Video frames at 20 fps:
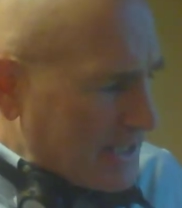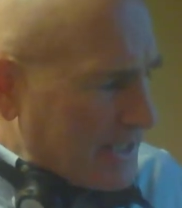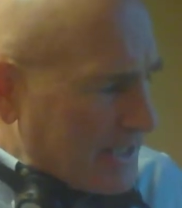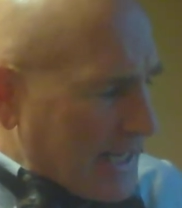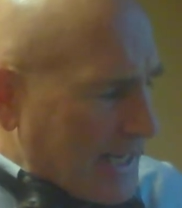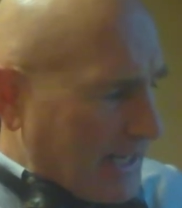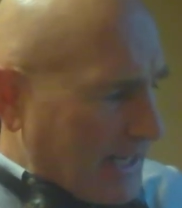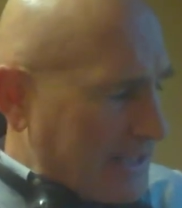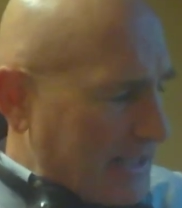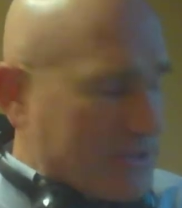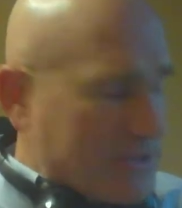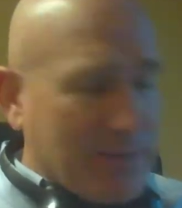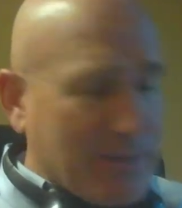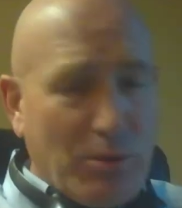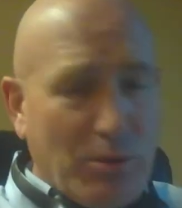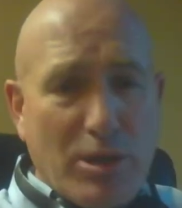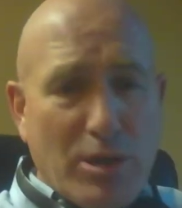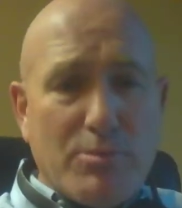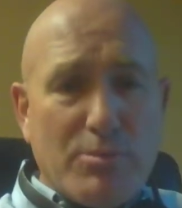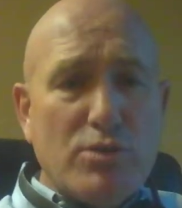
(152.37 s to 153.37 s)
Now, ladies and
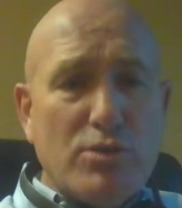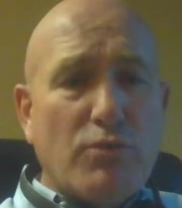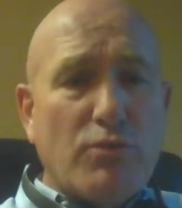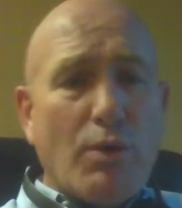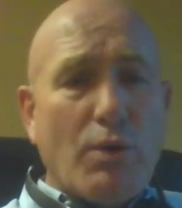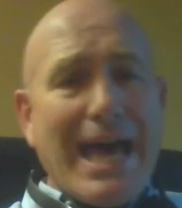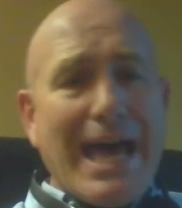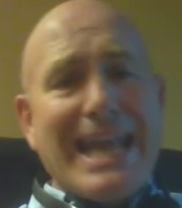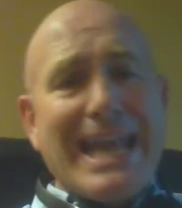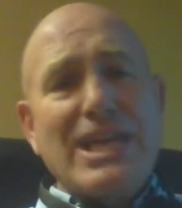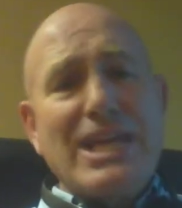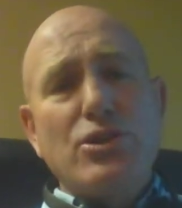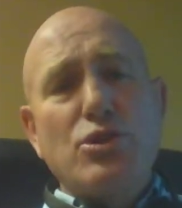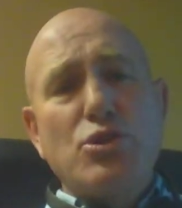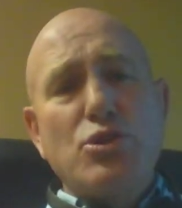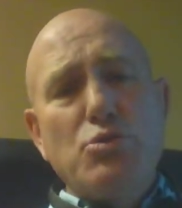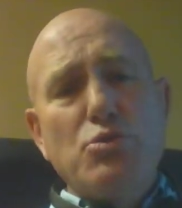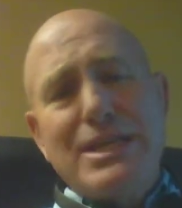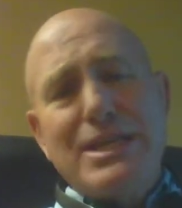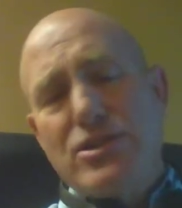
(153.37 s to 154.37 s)
gentlemen, we're going to move right
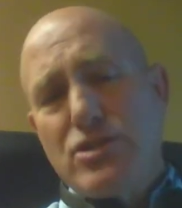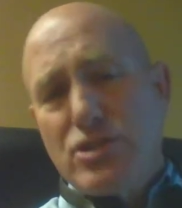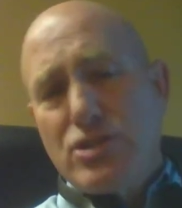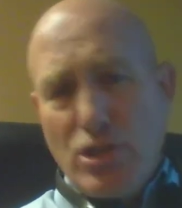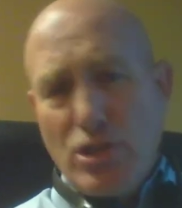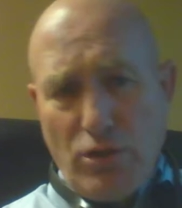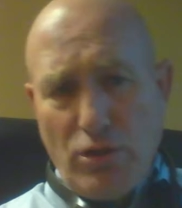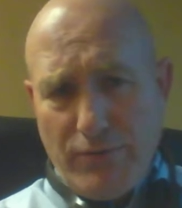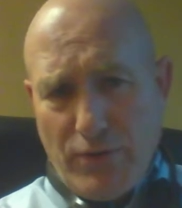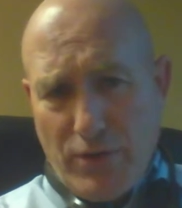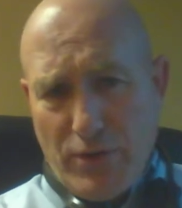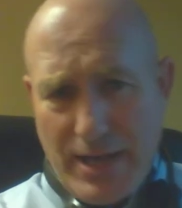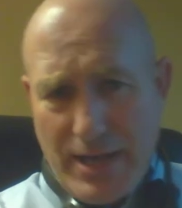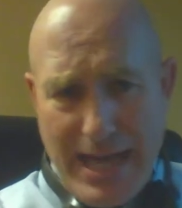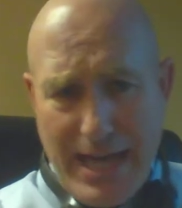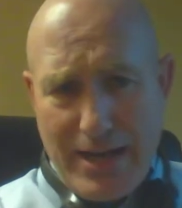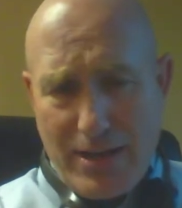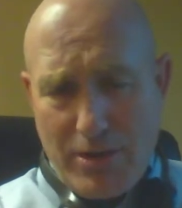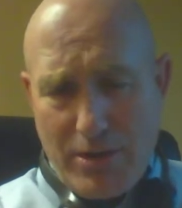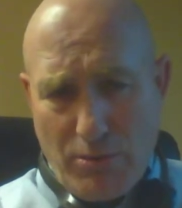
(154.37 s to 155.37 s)
into the silver
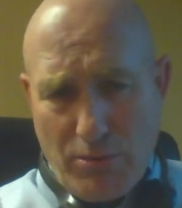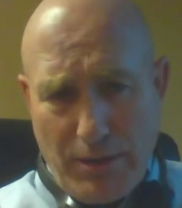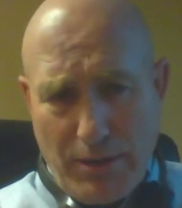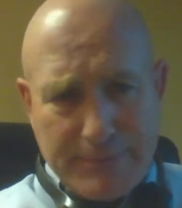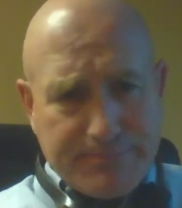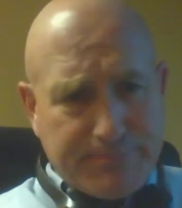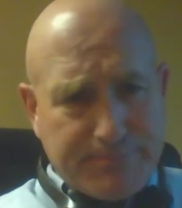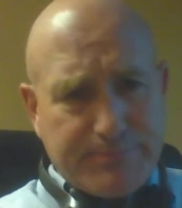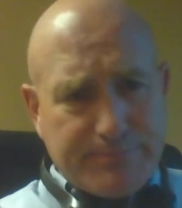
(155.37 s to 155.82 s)
category,